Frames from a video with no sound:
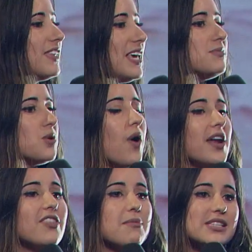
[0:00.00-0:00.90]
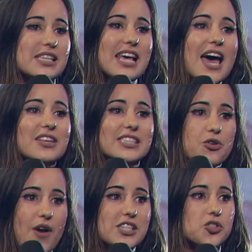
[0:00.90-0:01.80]
of themes, and one of them is there's either
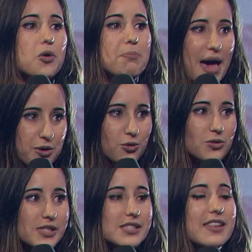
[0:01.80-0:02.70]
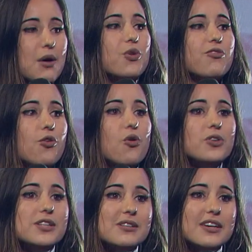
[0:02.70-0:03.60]
generational battles that were
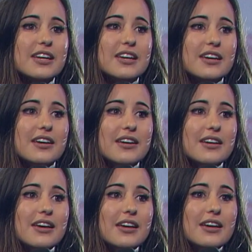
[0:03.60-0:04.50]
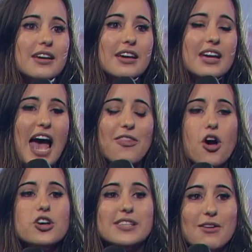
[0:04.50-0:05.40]
fought,
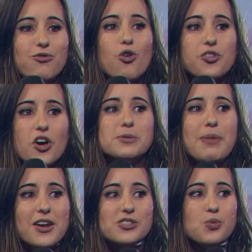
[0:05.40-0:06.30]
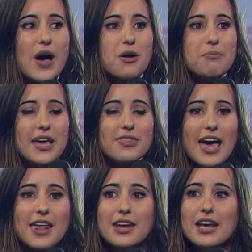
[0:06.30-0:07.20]
and those that fought those battles well meant
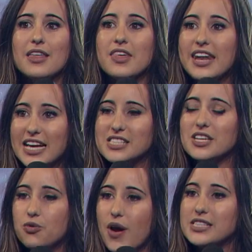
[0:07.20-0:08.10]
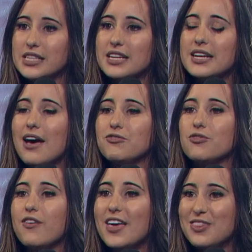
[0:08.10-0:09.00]
that the next generation didn't have
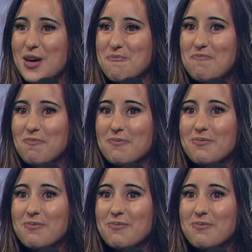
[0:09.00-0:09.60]
to fight them.